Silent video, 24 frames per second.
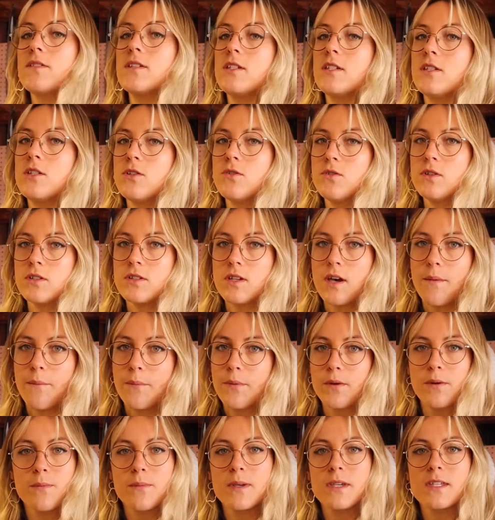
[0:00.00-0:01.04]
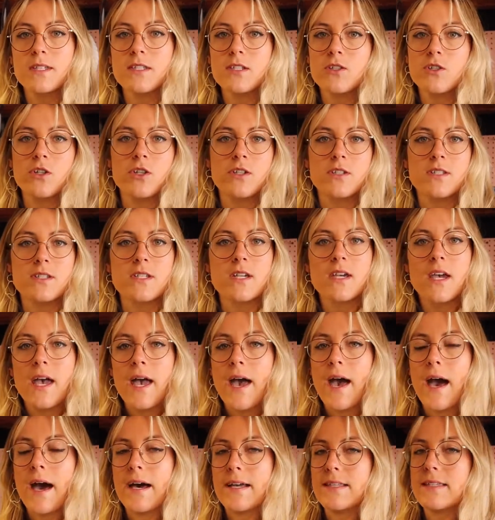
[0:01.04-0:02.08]
to do the tumbler because it just
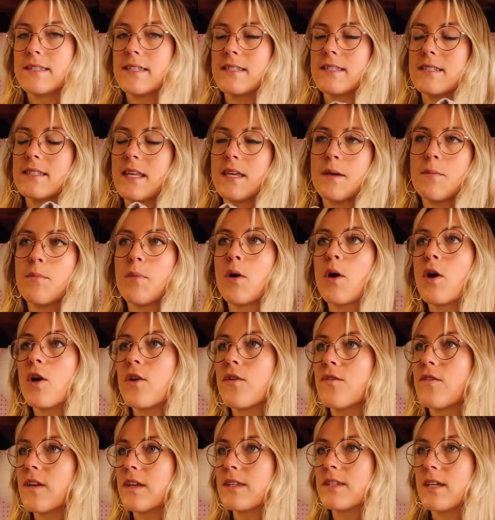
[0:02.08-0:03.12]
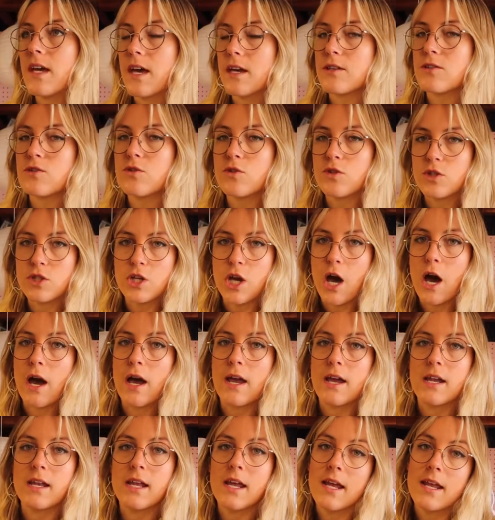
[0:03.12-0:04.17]
adds this like perfect extra
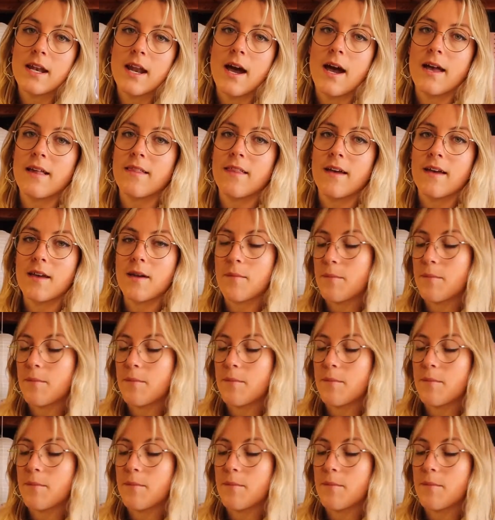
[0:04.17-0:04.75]
shine, and I like